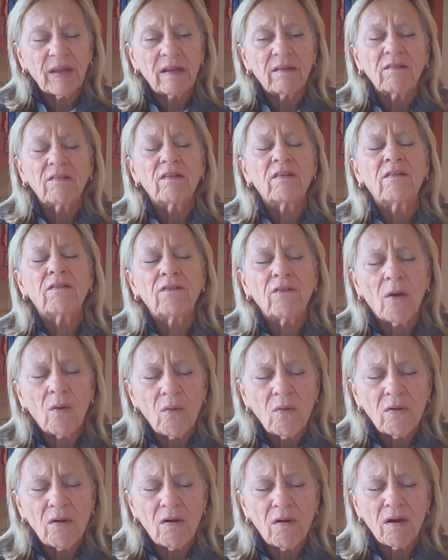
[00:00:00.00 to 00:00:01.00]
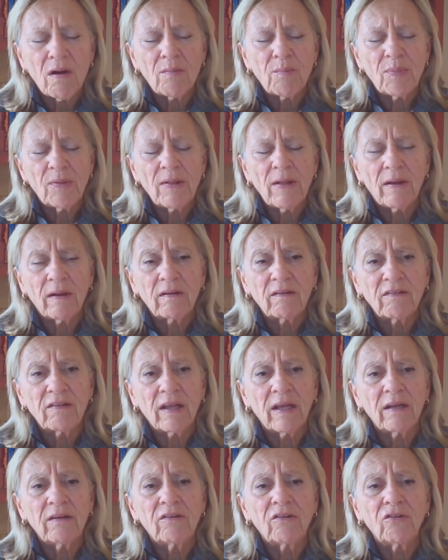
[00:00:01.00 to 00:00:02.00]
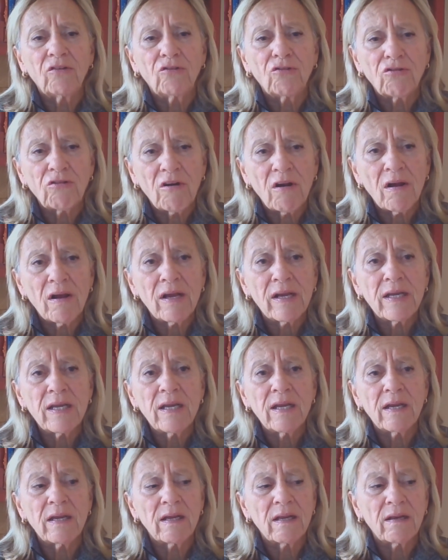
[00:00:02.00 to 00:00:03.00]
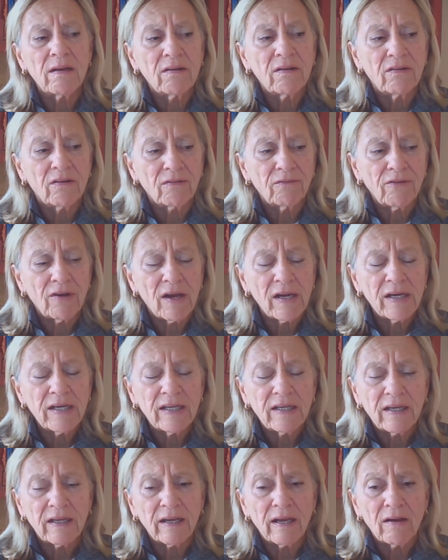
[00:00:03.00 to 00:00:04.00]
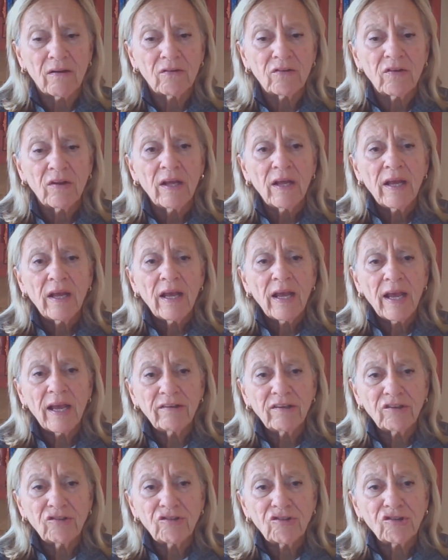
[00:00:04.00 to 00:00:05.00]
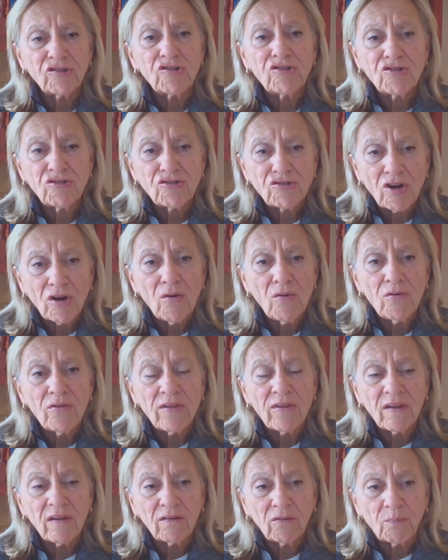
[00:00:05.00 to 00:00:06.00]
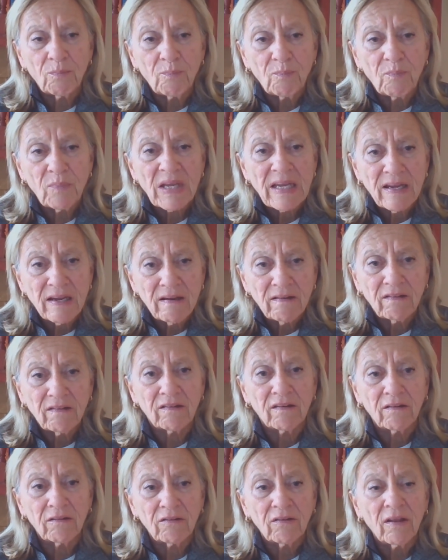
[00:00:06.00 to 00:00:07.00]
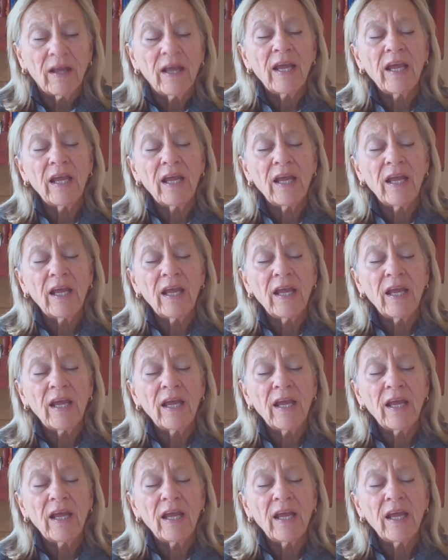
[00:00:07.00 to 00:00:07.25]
so complex, and to try and divide it out and to just show these pieces,